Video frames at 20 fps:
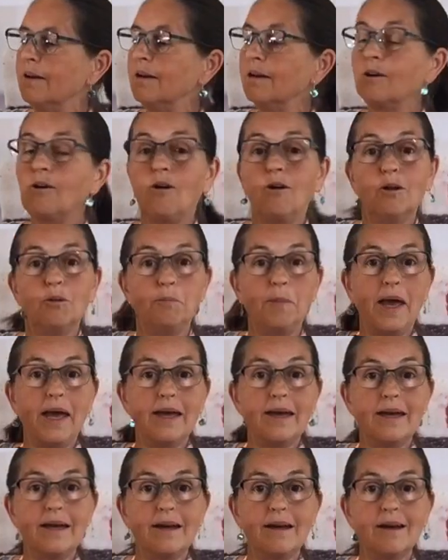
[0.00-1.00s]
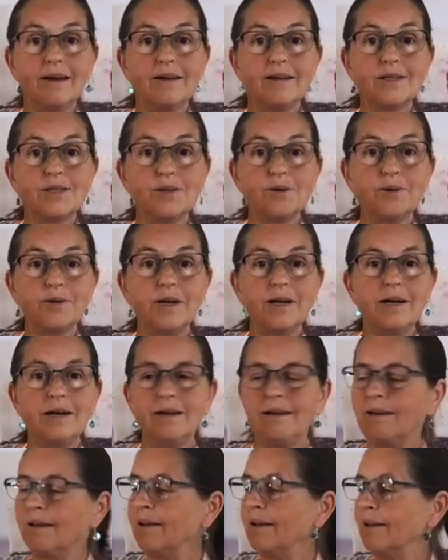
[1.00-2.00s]
called baking soda
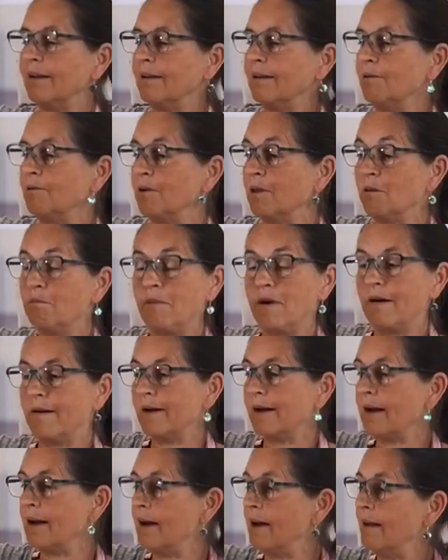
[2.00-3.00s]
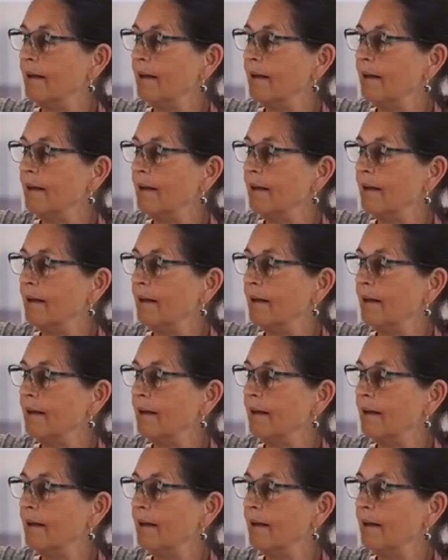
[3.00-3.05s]
in North America.